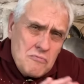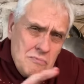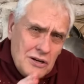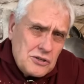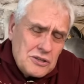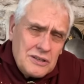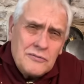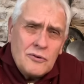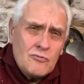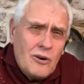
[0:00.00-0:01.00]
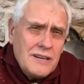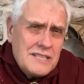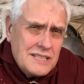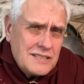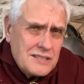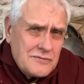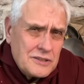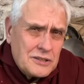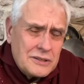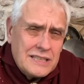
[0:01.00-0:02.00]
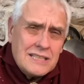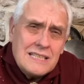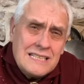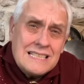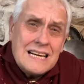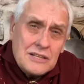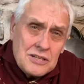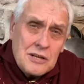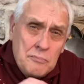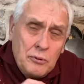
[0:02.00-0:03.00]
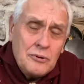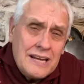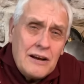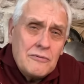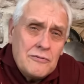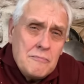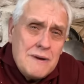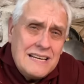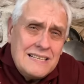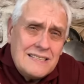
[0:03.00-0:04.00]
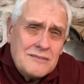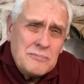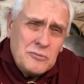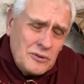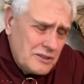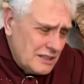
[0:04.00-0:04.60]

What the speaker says: much of the writings of the Greeks is actually put down for medicine. But one